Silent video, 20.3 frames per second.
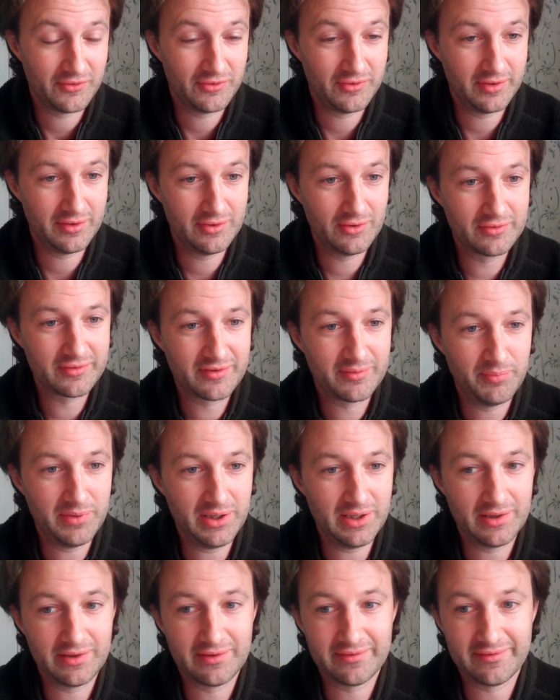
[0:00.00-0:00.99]
the not
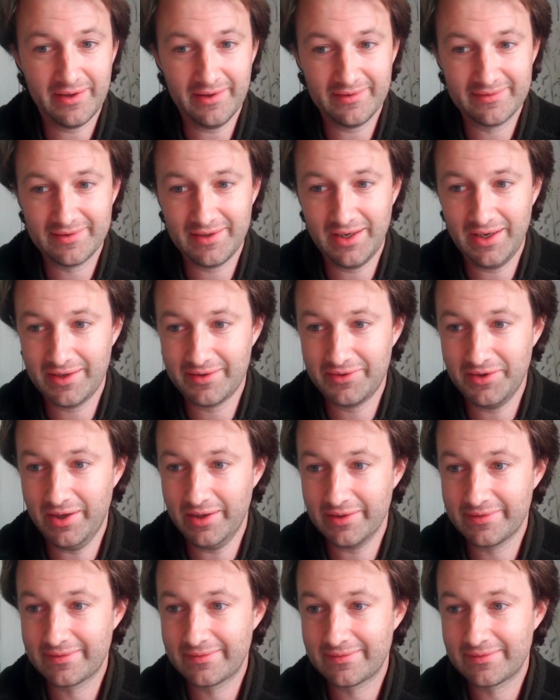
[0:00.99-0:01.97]
milk says like
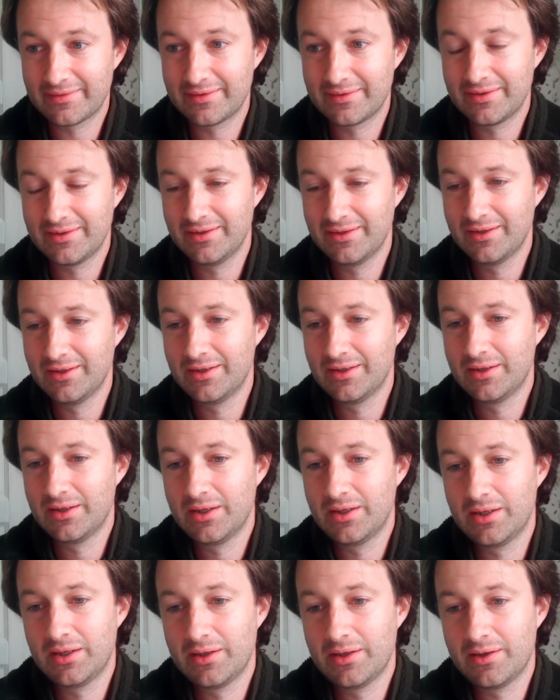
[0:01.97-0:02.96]
that
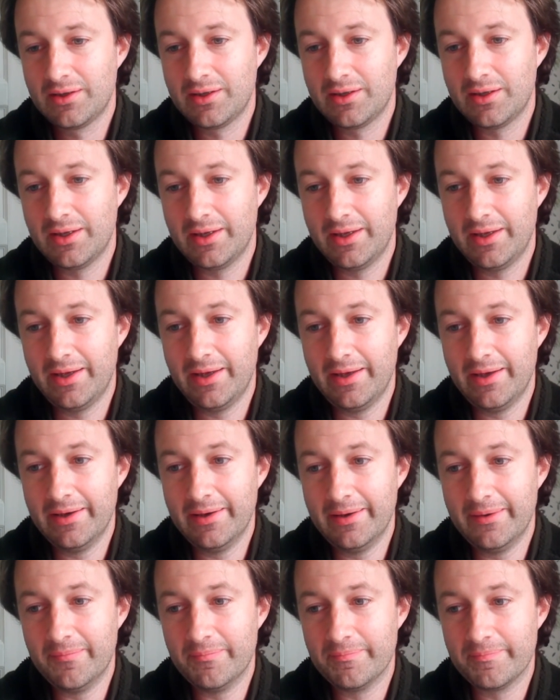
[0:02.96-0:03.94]

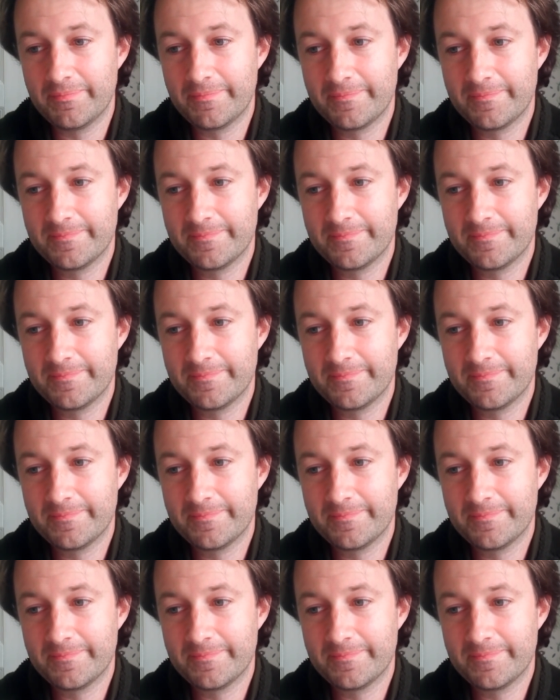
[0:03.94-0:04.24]
um,